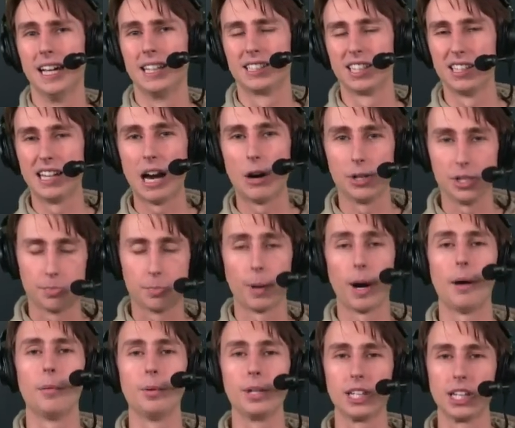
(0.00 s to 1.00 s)
to now he's
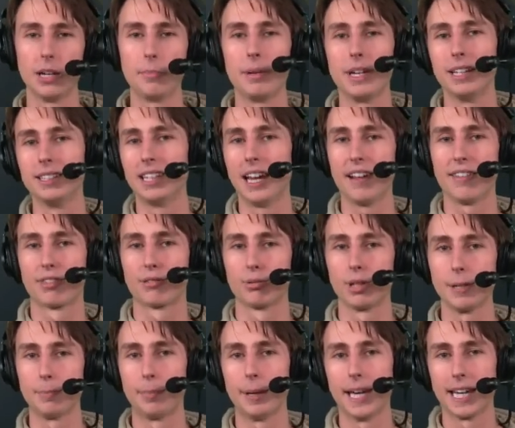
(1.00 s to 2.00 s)
probably going to be a day
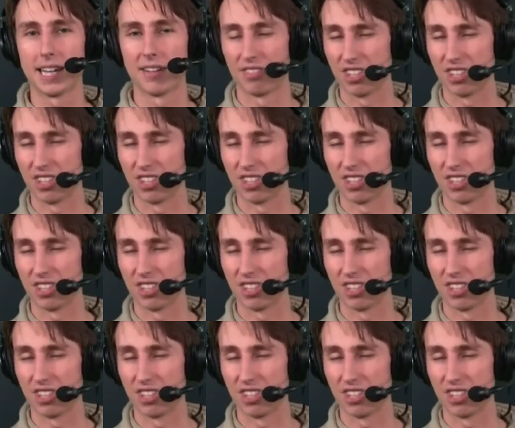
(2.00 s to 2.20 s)
three pick.